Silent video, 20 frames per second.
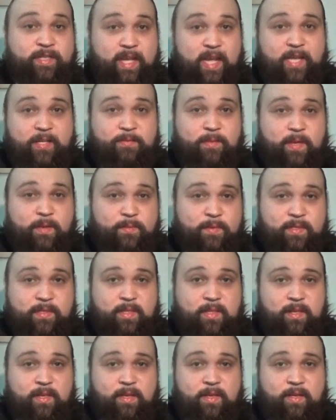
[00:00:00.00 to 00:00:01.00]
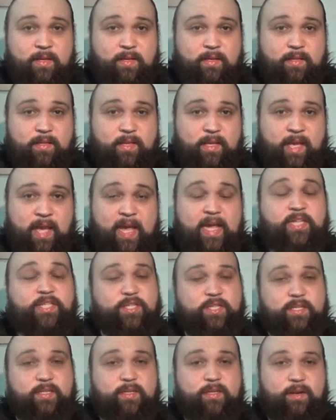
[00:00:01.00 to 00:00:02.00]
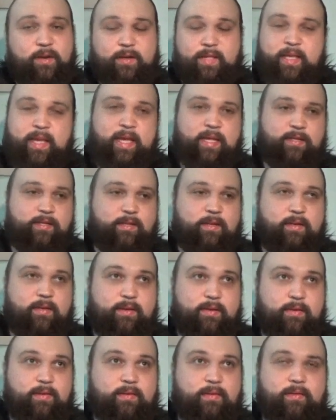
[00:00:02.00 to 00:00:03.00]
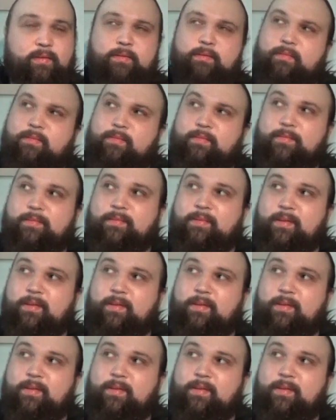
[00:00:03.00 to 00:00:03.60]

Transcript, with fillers: your because my first cosplay was the the Cajun or the Cajun.